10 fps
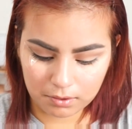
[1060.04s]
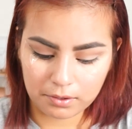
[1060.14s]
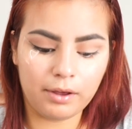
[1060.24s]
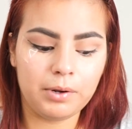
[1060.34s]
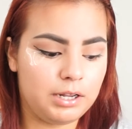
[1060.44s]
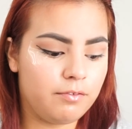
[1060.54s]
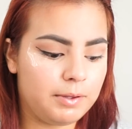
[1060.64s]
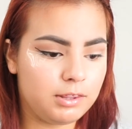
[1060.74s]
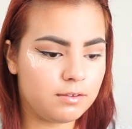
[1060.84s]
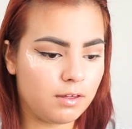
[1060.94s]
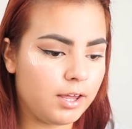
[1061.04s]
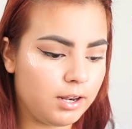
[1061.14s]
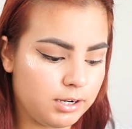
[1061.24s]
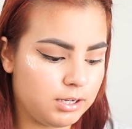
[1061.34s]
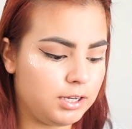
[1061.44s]
Now what I love about this
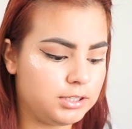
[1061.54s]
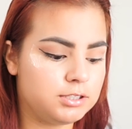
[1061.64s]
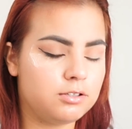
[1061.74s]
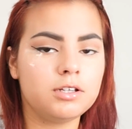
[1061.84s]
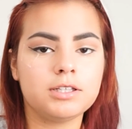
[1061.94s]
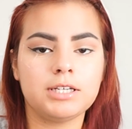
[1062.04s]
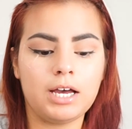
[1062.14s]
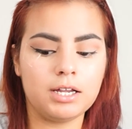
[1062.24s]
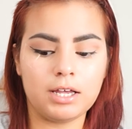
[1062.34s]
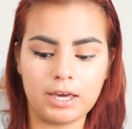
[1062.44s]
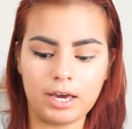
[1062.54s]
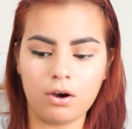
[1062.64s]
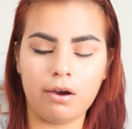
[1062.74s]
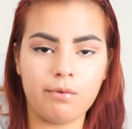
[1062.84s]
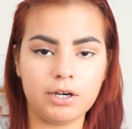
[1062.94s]
eyeliner, it's not dark like how
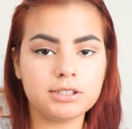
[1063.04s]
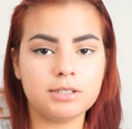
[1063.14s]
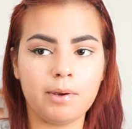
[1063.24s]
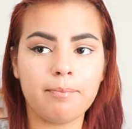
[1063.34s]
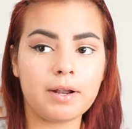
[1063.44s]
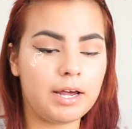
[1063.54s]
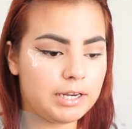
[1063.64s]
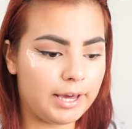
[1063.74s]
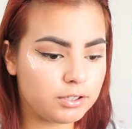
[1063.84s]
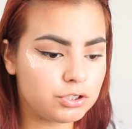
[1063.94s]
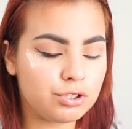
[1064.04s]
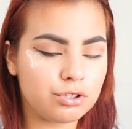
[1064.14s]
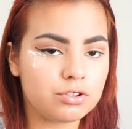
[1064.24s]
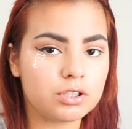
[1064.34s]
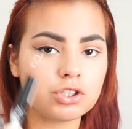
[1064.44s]
I want it to be, but I like to
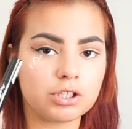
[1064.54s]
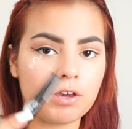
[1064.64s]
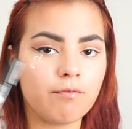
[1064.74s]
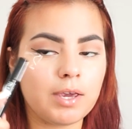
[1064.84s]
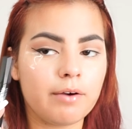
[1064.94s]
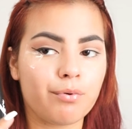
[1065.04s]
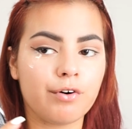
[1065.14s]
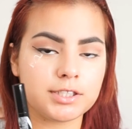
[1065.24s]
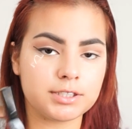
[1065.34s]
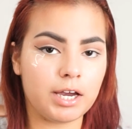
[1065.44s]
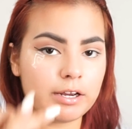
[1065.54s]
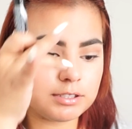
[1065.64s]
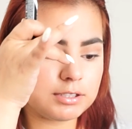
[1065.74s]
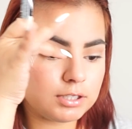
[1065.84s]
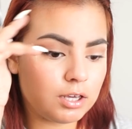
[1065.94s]
use it to give me a
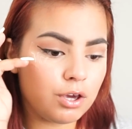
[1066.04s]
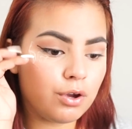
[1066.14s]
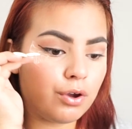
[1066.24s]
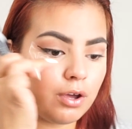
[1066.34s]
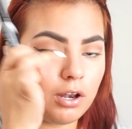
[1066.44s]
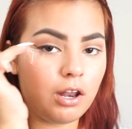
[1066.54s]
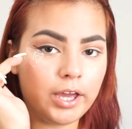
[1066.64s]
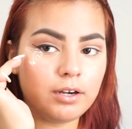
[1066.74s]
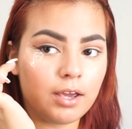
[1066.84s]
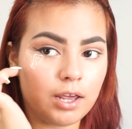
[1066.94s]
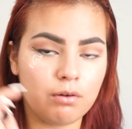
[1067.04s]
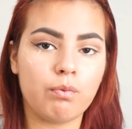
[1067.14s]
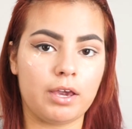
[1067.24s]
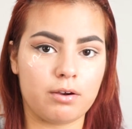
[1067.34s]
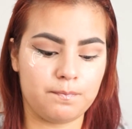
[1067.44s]
precise line and a
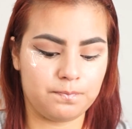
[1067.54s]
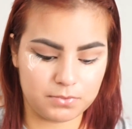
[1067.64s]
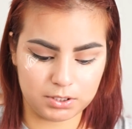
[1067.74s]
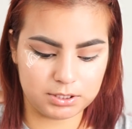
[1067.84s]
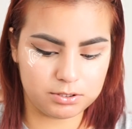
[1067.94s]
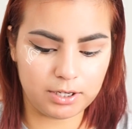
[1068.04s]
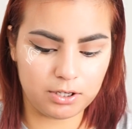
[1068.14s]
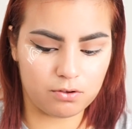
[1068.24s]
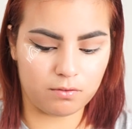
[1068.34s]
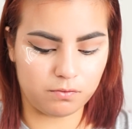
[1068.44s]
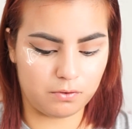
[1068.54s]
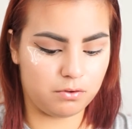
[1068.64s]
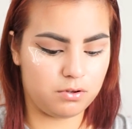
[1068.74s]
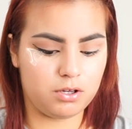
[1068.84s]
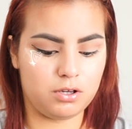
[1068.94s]
wing. That's what I use it for.
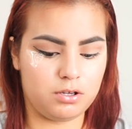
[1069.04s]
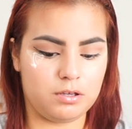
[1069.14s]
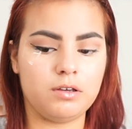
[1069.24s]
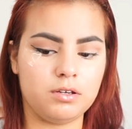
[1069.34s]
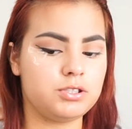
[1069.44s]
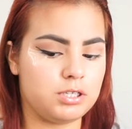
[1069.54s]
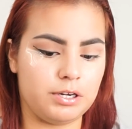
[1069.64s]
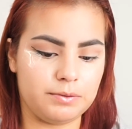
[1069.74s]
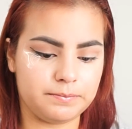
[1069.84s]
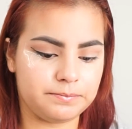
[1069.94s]
So